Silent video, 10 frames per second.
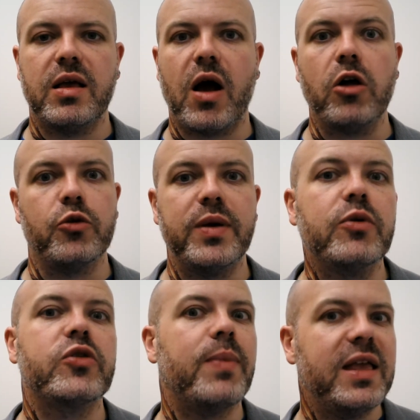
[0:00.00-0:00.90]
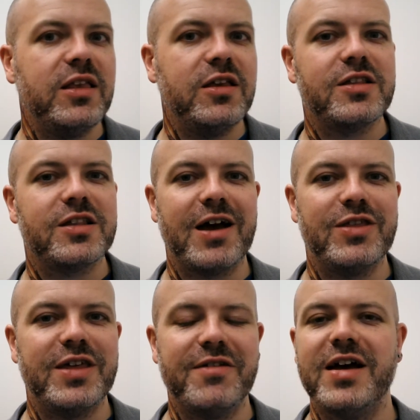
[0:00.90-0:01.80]
other people's opinions and how
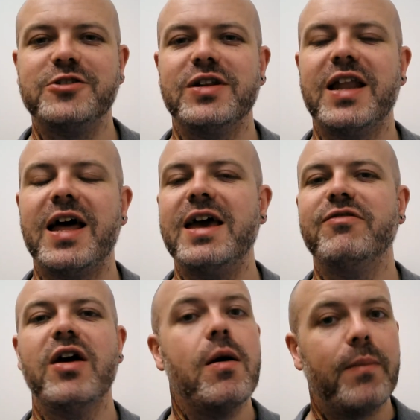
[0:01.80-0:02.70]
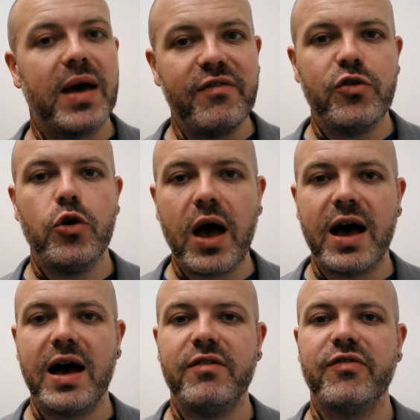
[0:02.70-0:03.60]
they affect your life. But if you
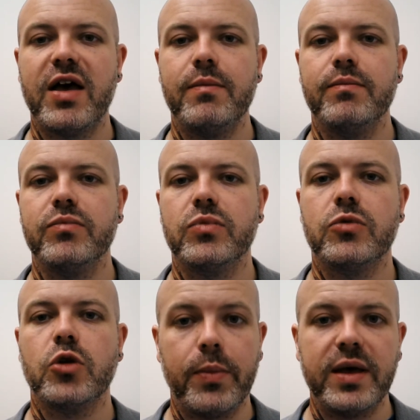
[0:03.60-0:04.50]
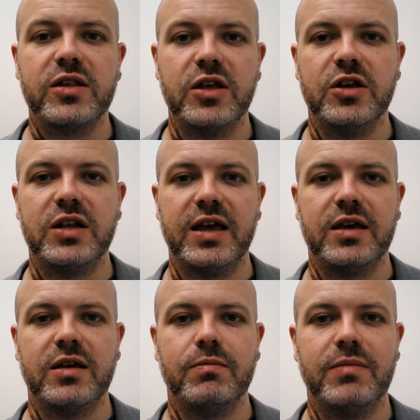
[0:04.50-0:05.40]
have topics that you'd
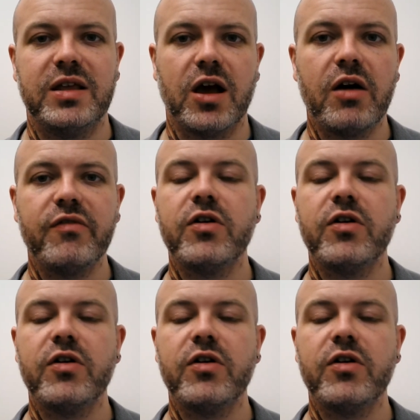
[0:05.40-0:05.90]
like me to cover